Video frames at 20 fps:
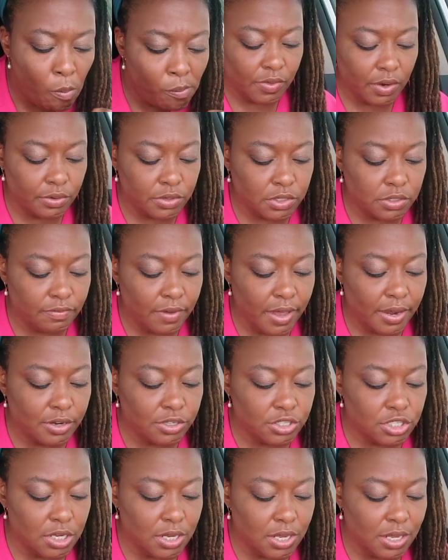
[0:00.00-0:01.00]
There's feta
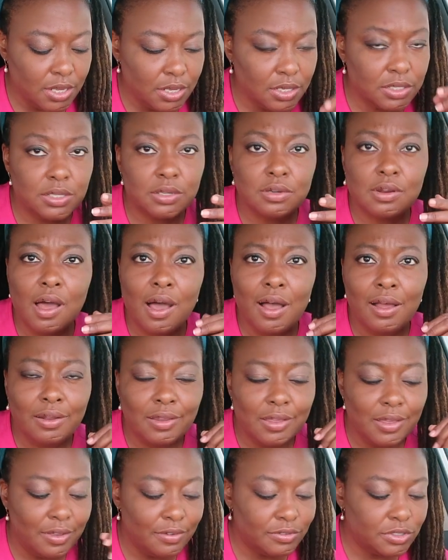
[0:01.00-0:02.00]
cheese and
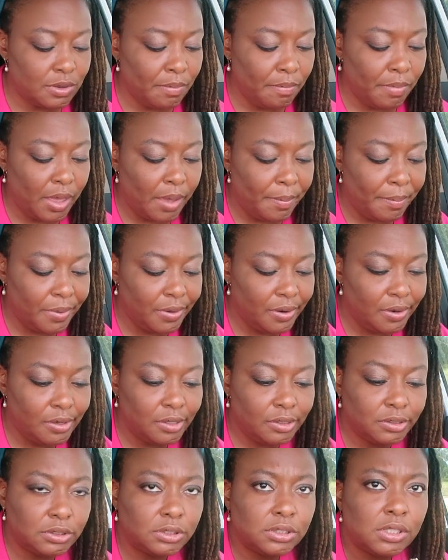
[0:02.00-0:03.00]
olives and
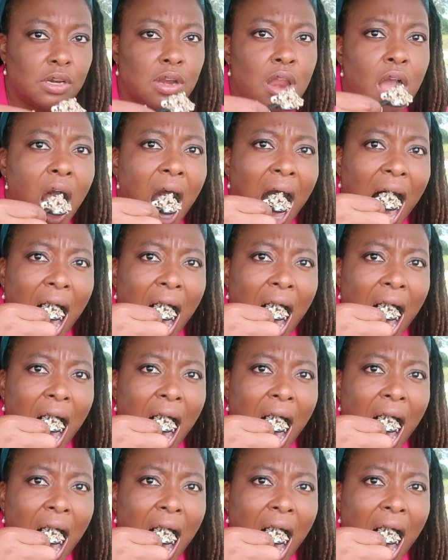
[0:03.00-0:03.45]
peppers and